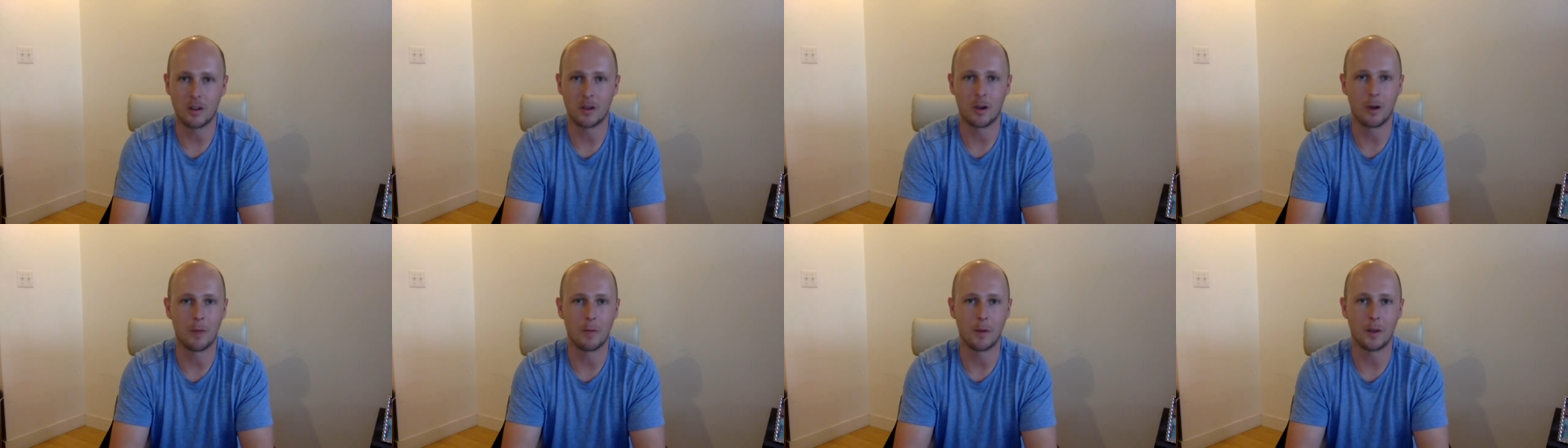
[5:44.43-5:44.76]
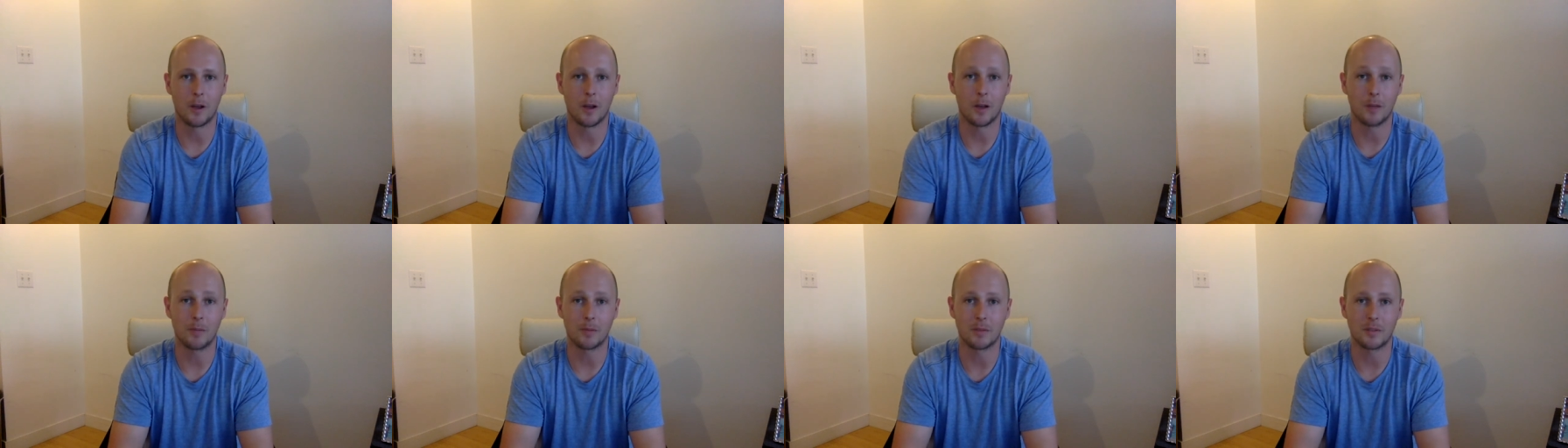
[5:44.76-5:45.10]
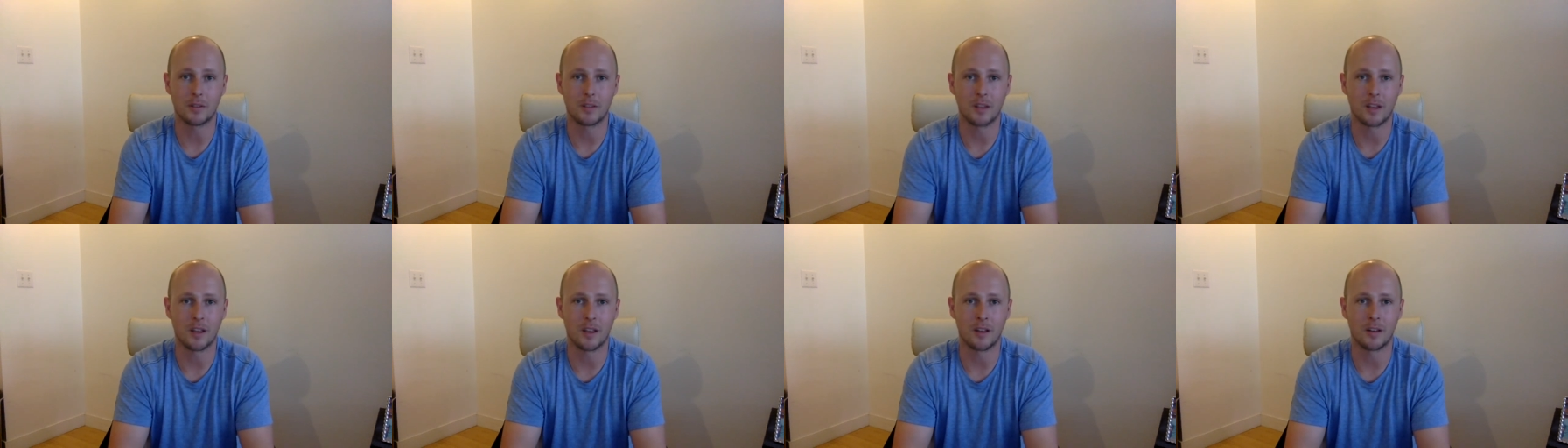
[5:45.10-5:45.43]
I hope it
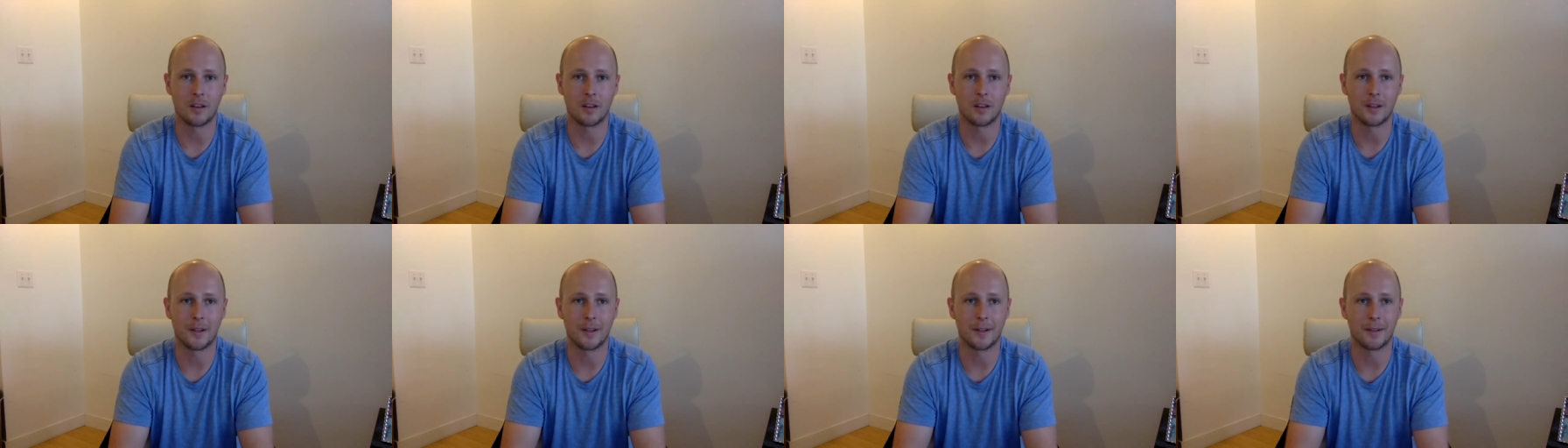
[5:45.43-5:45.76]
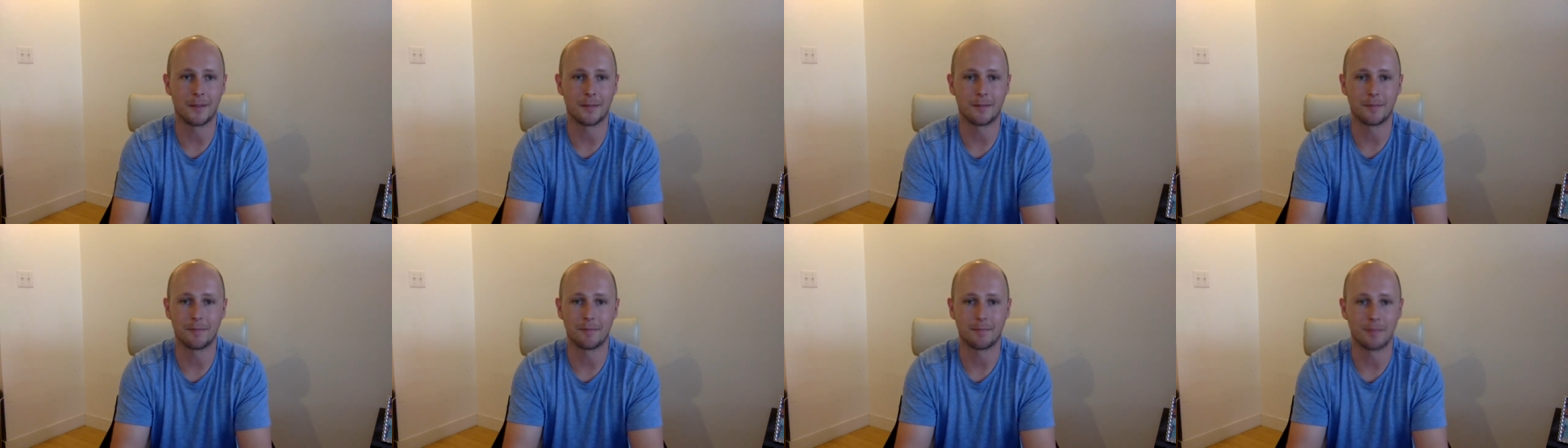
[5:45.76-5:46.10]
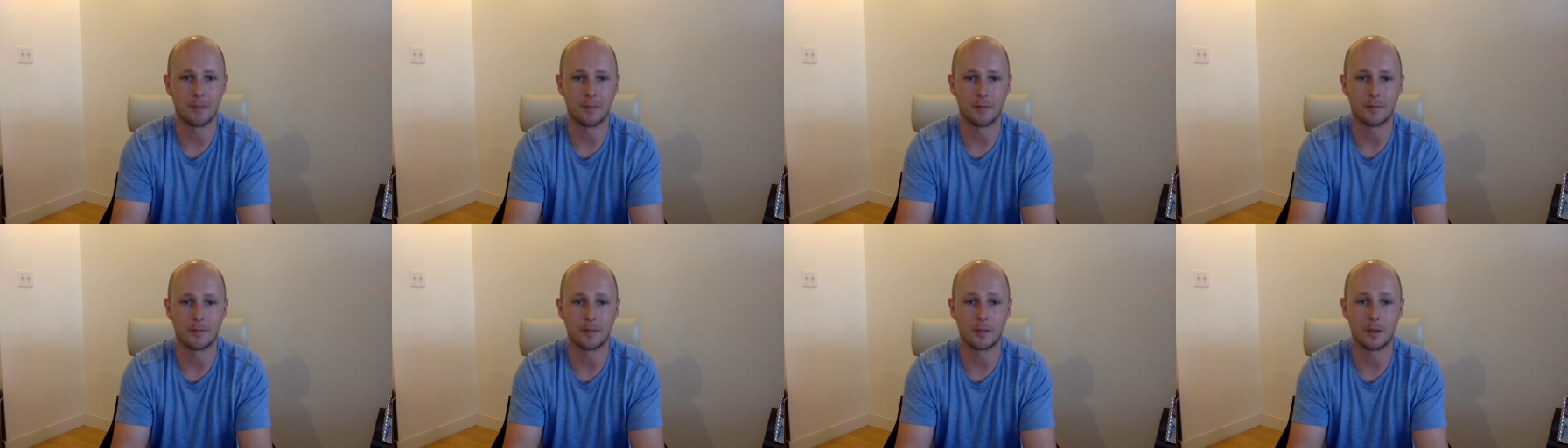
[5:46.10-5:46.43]
helps, and
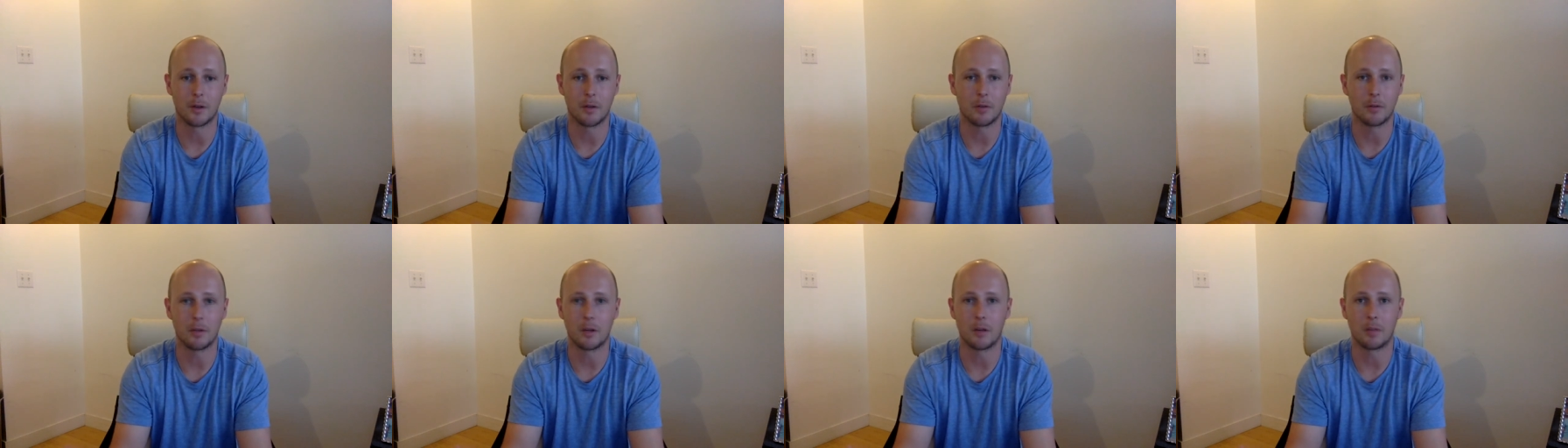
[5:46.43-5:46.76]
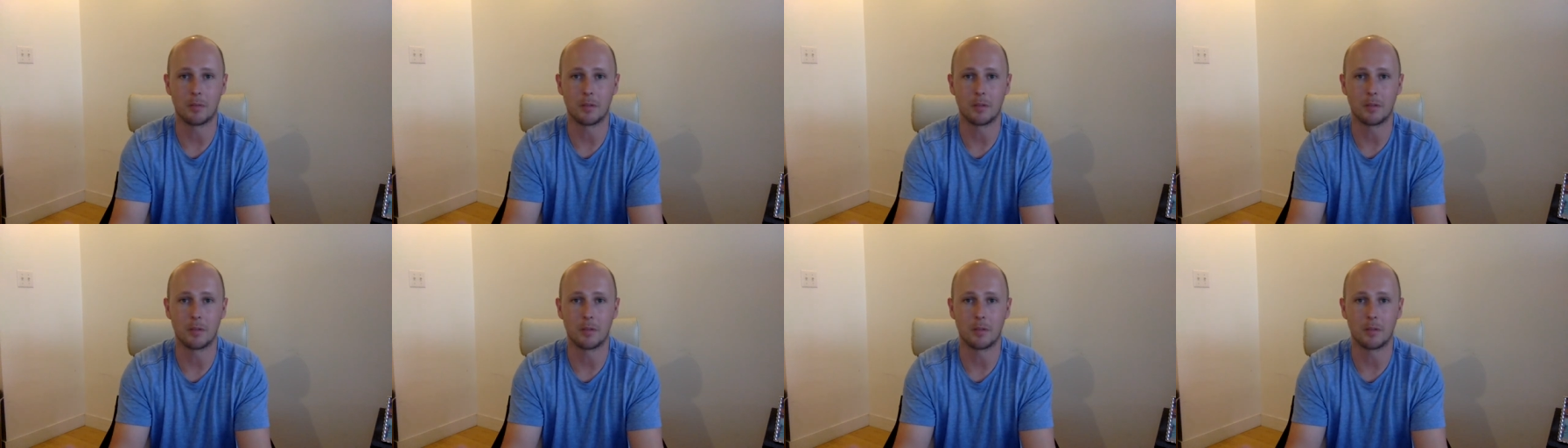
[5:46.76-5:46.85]
if so,